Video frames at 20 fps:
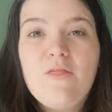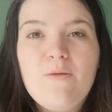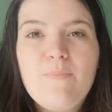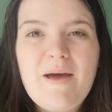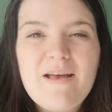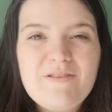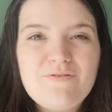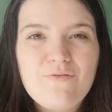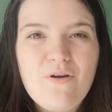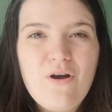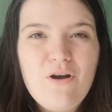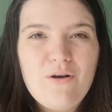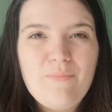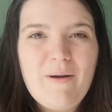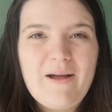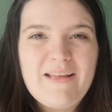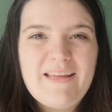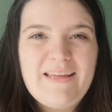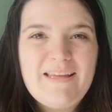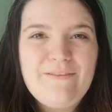The Bass Rock
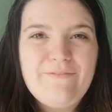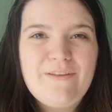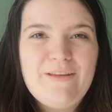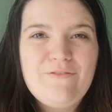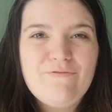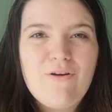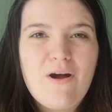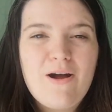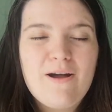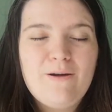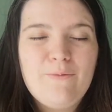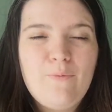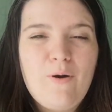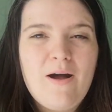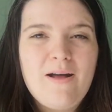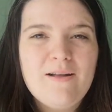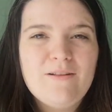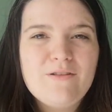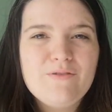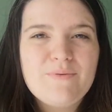by Evie
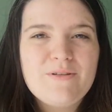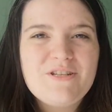Wyld,